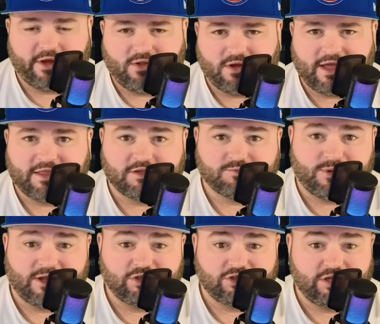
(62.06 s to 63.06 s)
look at the
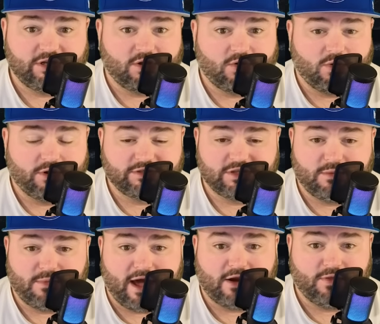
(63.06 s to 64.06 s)
spreadsheet, and according to the
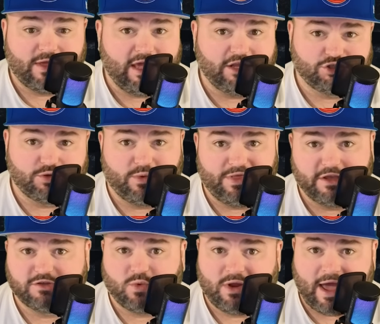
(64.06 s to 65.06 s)
model, the Heat should win
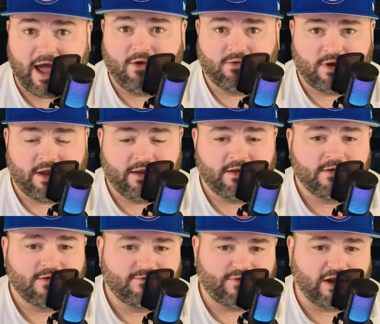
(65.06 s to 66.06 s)
this one outright.
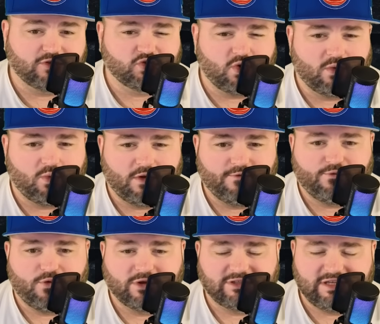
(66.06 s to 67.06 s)
Final score
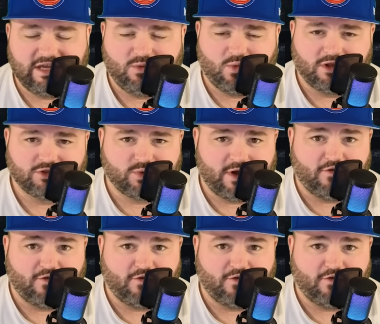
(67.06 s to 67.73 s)
114-112